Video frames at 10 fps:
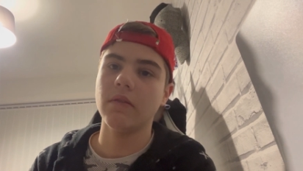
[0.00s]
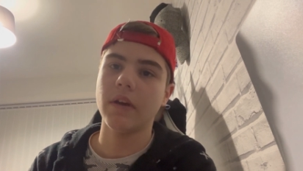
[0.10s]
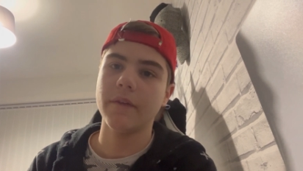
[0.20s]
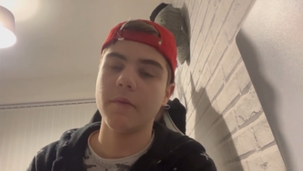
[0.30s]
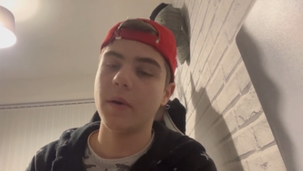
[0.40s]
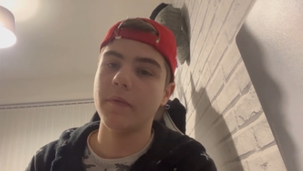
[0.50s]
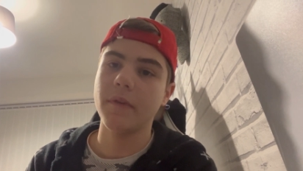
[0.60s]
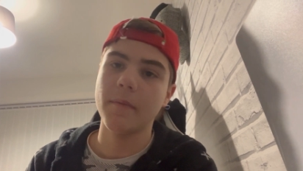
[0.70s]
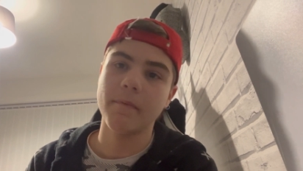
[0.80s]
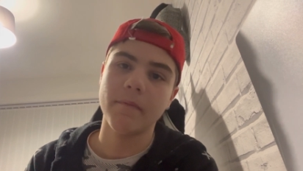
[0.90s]
For both of
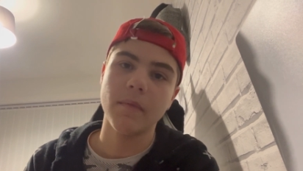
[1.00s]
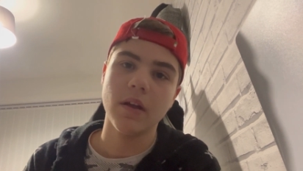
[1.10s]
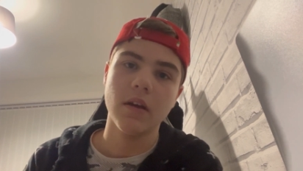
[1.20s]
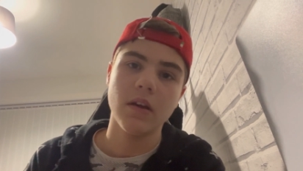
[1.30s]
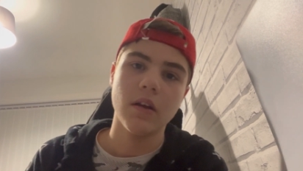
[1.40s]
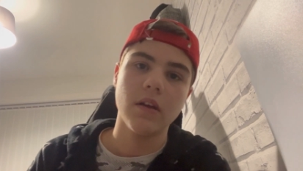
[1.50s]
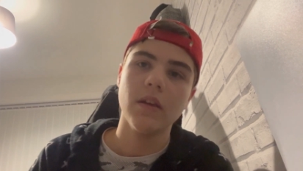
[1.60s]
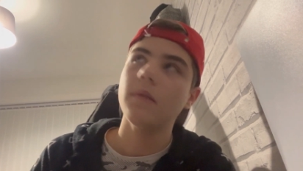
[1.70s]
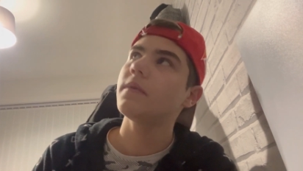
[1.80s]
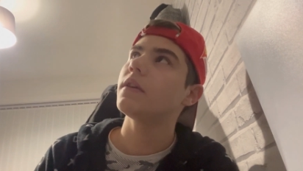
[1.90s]
them.
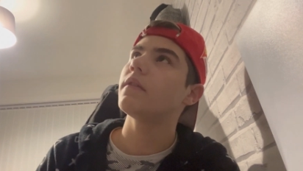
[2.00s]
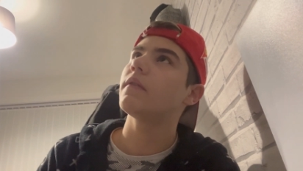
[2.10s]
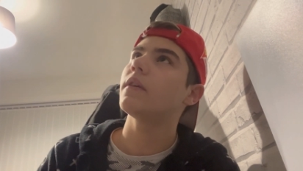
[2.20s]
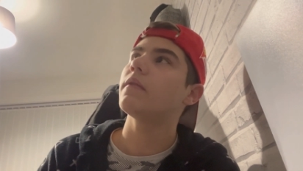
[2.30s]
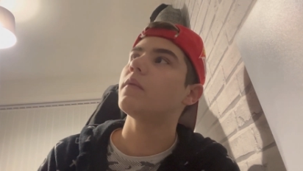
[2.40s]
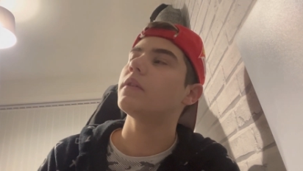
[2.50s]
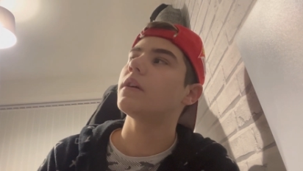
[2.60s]
I've worked that